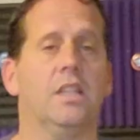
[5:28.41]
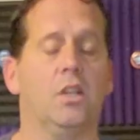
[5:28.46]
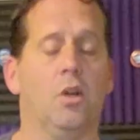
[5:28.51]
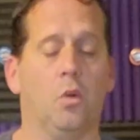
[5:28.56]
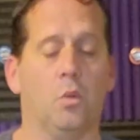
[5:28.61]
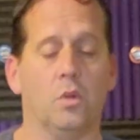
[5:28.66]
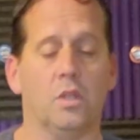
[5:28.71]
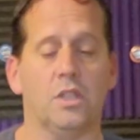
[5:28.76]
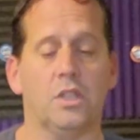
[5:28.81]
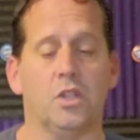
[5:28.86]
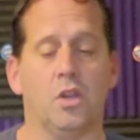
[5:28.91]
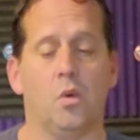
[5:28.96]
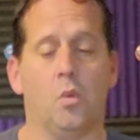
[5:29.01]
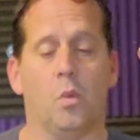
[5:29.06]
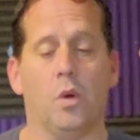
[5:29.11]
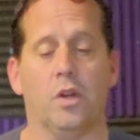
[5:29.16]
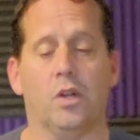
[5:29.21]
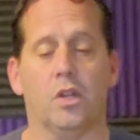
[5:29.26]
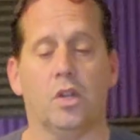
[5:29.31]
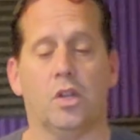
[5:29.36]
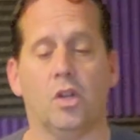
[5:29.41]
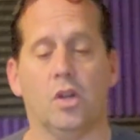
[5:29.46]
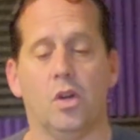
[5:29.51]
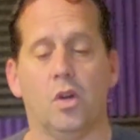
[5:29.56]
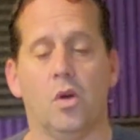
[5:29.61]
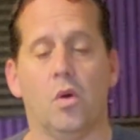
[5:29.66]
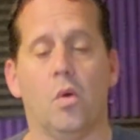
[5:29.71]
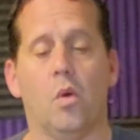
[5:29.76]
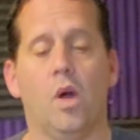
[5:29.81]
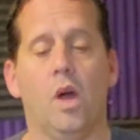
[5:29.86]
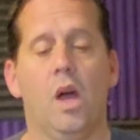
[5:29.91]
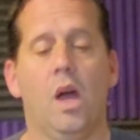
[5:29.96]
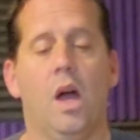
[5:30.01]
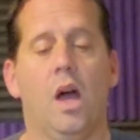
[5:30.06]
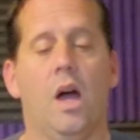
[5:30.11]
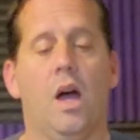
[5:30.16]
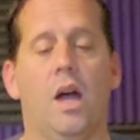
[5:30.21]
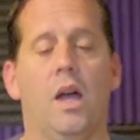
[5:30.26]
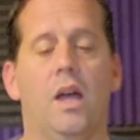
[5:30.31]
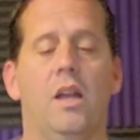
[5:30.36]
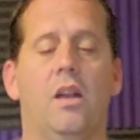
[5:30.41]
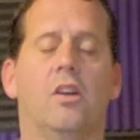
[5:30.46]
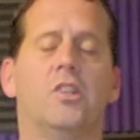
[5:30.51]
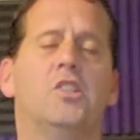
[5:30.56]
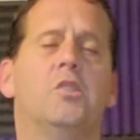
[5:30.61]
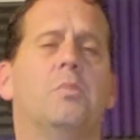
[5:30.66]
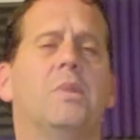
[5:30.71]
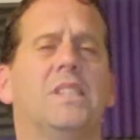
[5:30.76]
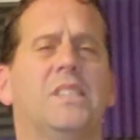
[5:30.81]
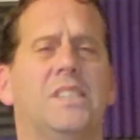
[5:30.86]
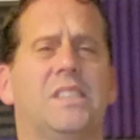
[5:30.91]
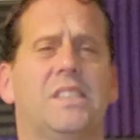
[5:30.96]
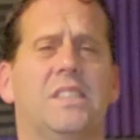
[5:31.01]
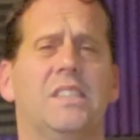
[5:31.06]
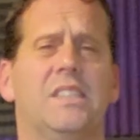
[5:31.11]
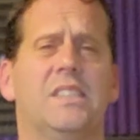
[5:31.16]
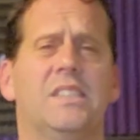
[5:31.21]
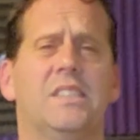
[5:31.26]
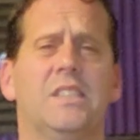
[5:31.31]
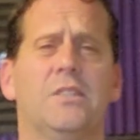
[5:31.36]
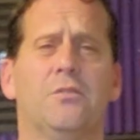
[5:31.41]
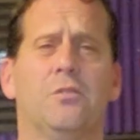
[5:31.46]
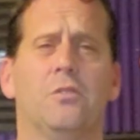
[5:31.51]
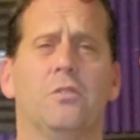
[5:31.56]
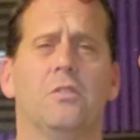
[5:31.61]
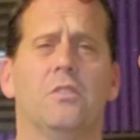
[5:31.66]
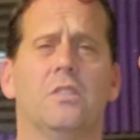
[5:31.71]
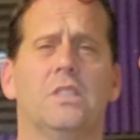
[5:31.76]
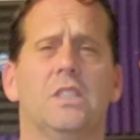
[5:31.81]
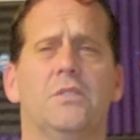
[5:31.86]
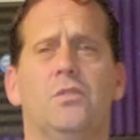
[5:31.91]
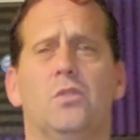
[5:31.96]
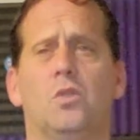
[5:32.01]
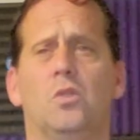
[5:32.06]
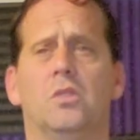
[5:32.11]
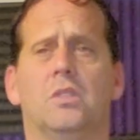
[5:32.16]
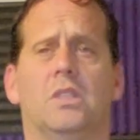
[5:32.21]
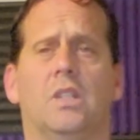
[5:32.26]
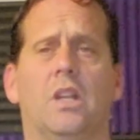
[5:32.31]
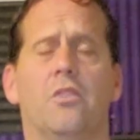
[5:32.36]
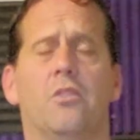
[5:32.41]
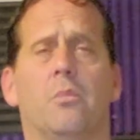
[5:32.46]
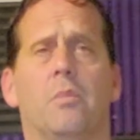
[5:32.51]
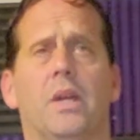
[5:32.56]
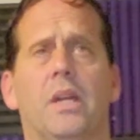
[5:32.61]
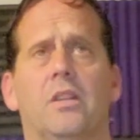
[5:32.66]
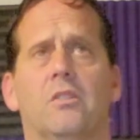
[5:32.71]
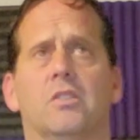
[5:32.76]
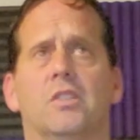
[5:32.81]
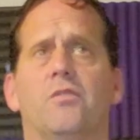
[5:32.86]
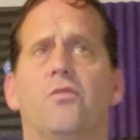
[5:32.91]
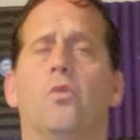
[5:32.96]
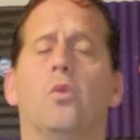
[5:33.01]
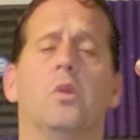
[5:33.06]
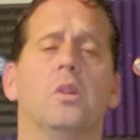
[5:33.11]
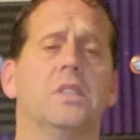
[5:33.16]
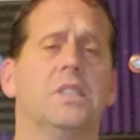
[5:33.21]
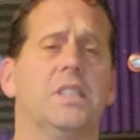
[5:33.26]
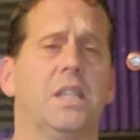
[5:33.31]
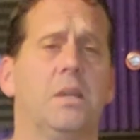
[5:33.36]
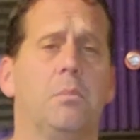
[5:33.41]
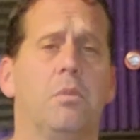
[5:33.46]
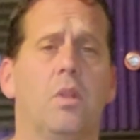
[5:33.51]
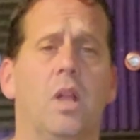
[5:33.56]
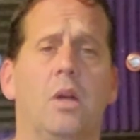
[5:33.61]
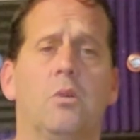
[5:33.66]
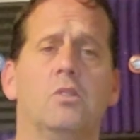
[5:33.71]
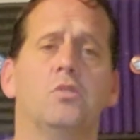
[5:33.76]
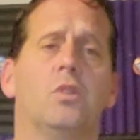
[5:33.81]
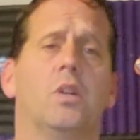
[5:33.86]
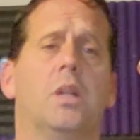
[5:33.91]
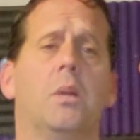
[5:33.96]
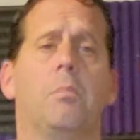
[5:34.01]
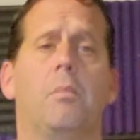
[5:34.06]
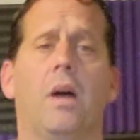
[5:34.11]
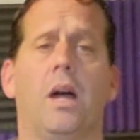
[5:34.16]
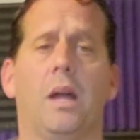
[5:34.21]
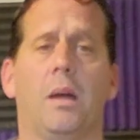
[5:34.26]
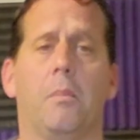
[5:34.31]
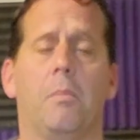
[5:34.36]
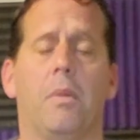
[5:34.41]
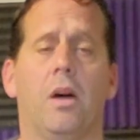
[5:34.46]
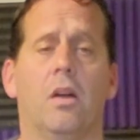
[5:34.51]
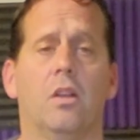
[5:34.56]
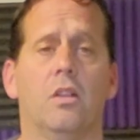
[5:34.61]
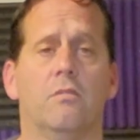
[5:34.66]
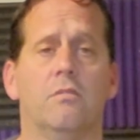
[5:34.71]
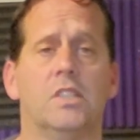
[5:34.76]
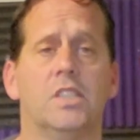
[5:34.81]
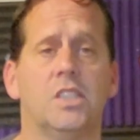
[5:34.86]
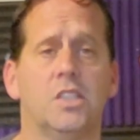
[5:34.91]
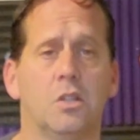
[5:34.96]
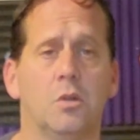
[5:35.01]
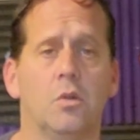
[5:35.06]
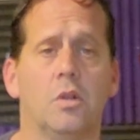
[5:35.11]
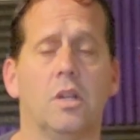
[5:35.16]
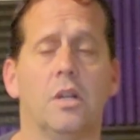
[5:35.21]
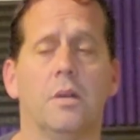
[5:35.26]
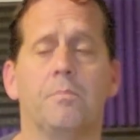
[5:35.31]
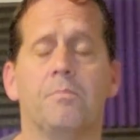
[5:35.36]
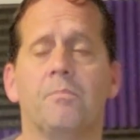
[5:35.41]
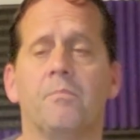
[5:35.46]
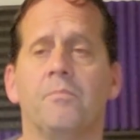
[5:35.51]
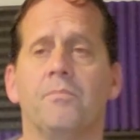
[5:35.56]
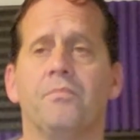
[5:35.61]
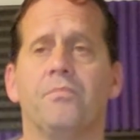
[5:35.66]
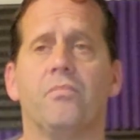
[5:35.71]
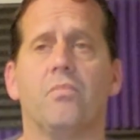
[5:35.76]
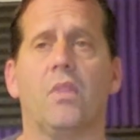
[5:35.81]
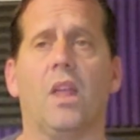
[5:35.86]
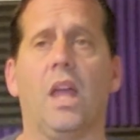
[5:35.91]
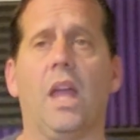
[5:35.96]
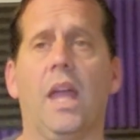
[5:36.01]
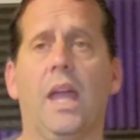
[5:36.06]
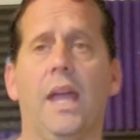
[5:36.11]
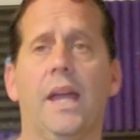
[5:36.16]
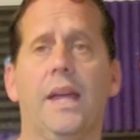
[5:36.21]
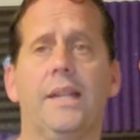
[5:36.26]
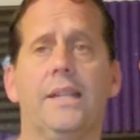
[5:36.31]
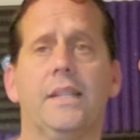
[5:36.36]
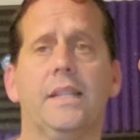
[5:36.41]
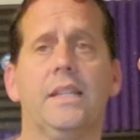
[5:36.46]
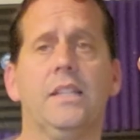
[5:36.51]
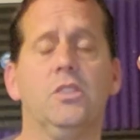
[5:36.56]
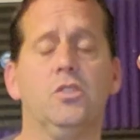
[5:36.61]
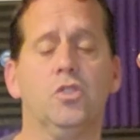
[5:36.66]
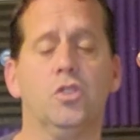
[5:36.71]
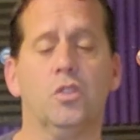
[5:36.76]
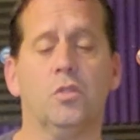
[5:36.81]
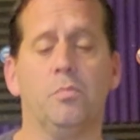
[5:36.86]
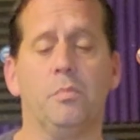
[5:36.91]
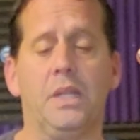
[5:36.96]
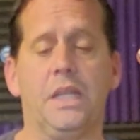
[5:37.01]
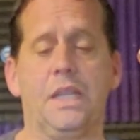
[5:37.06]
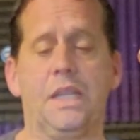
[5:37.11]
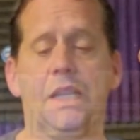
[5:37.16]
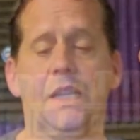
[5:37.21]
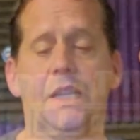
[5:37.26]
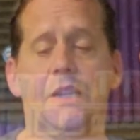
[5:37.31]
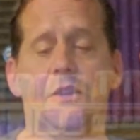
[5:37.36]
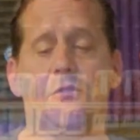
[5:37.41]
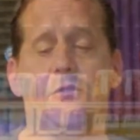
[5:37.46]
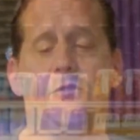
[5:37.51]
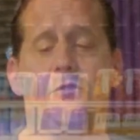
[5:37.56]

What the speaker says: They don't really know where to go. It also makes things difficult in other manners. For example, I was trying to buy a bottle of soda, and it took me